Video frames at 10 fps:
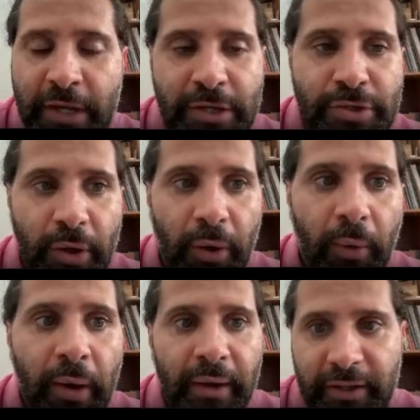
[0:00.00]
So
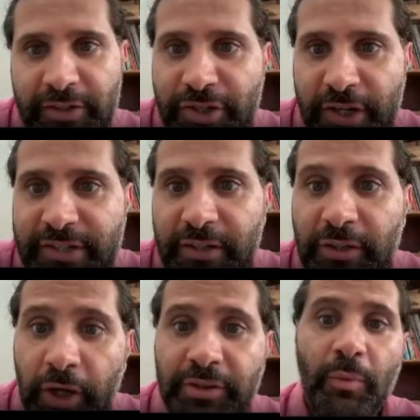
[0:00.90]
it's just
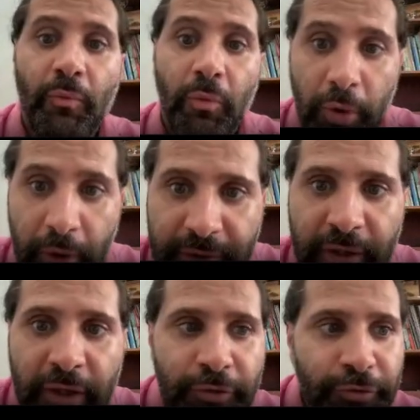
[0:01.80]
another word
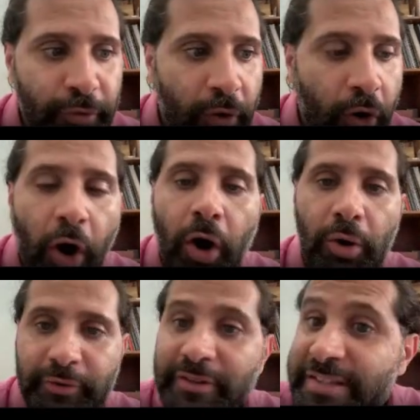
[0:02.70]
to
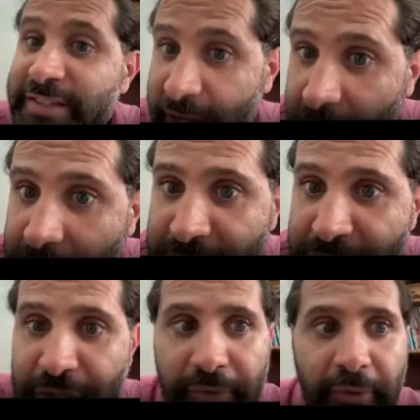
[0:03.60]
call the same
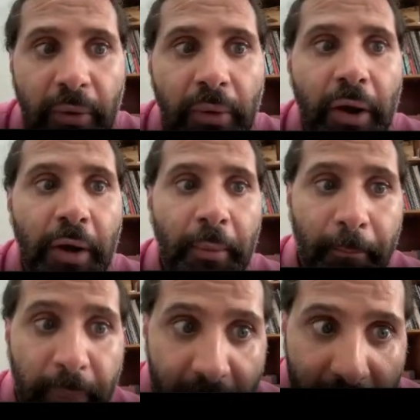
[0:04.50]
material,
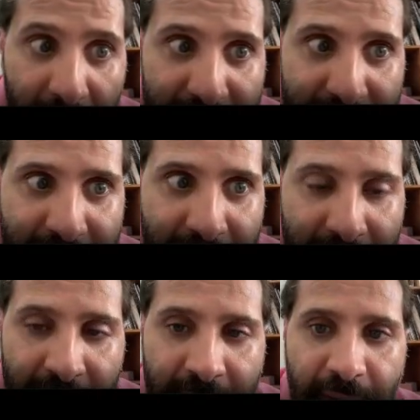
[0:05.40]
but
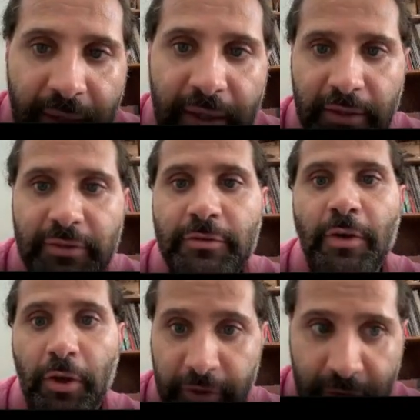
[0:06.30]
in the
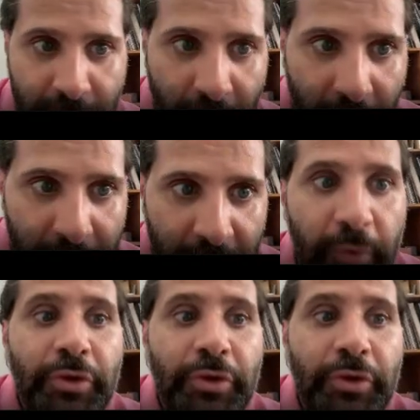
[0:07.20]
soil taxonomy, we